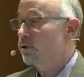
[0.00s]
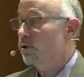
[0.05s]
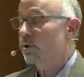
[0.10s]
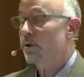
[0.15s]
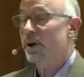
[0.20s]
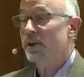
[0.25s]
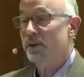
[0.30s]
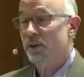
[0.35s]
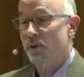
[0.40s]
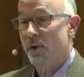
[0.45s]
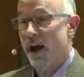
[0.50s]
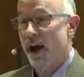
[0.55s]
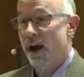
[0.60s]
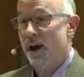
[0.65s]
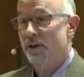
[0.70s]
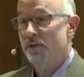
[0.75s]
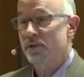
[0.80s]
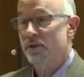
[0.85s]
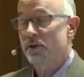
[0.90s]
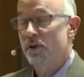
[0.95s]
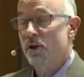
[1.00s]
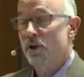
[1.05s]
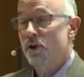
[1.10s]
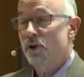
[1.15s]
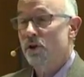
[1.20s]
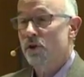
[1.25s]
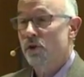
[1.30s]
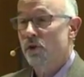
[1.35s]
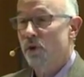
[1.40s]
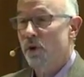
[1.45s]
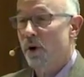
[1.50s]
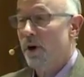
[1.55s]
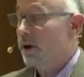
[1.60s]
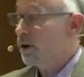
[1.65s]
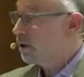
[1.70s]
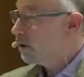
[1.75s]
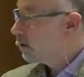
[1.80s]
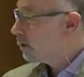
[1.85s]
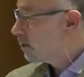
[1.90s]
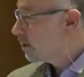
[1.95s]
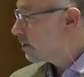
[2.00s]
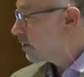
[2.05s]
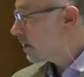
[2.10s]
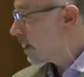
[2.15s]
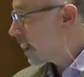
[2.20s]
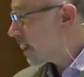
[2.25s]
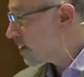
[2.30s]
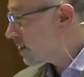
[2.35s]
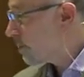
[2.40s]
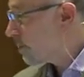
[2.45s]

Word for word: you're on the ground, you're at